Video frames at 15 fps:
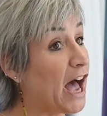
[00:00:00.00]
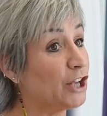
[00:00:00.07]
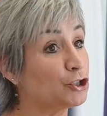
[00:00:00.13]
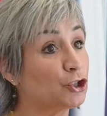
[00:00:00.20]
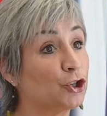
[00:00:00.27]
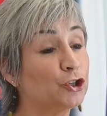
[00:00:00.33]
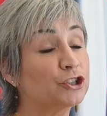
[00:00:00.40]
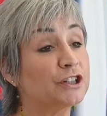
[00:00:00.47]
as
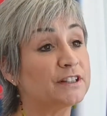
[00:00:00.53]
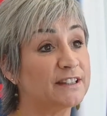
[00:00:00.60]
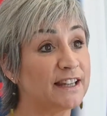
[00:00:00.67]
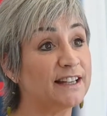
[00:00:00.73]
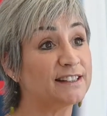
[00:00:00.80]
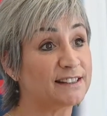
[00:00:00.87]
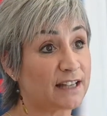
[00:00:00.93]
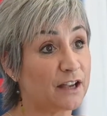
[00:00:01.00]
good as
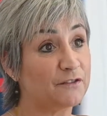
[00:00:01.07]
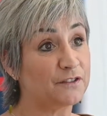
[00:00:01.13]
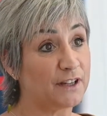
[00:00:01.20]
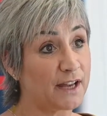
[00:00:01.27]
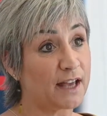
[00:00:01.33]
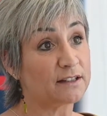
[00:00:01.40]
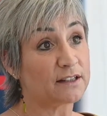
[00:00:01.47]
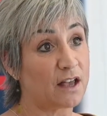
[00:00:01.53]
these safety
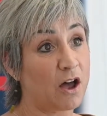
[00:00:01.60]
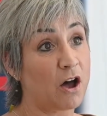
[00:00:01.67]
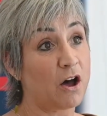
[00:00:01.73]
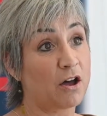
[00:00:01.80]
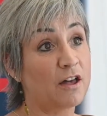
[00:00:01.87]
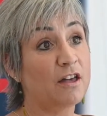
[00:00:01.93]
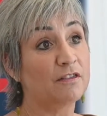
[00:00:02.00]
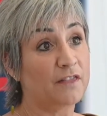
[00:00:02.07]
nets
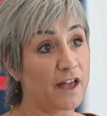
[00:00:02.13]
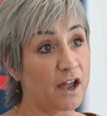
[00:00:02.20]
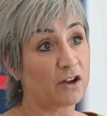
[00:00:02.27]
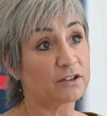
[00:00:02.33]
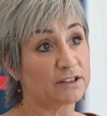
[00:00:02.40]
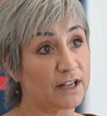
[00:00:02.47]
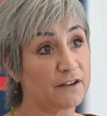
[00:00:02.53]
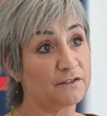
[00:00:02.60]
are, they
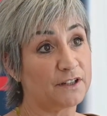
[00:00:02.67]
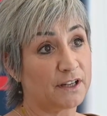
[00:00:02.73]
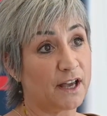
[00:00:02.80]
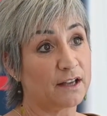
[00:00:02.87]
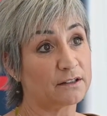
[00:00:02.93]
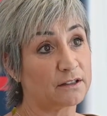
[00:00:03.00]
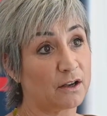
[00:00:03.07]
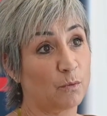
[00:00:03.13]
are safety nets.